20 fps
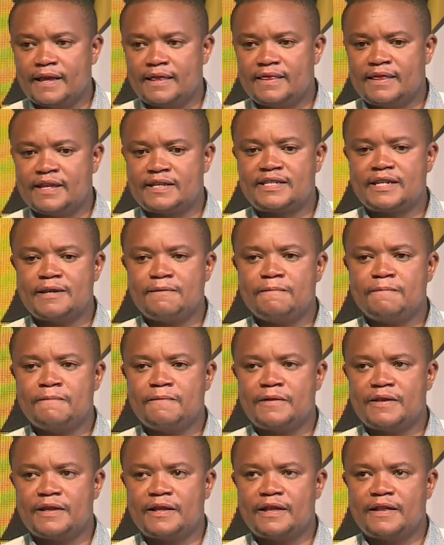The same
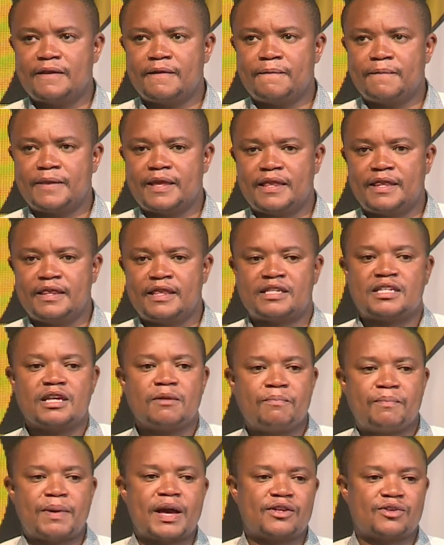
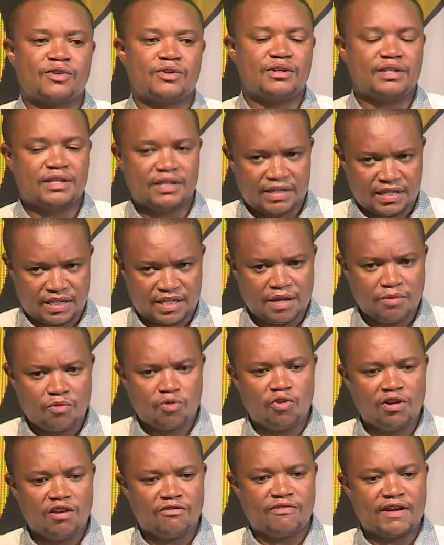person, the same
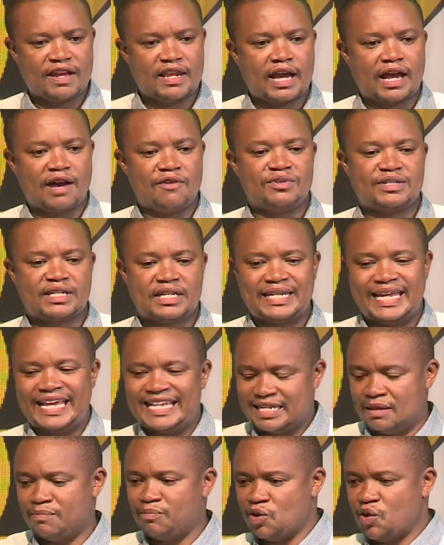qualified accountant
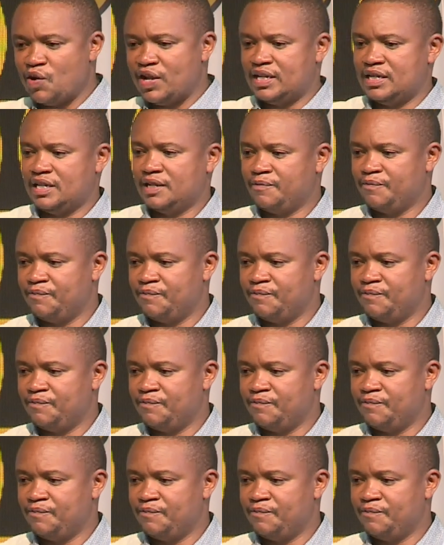is employed.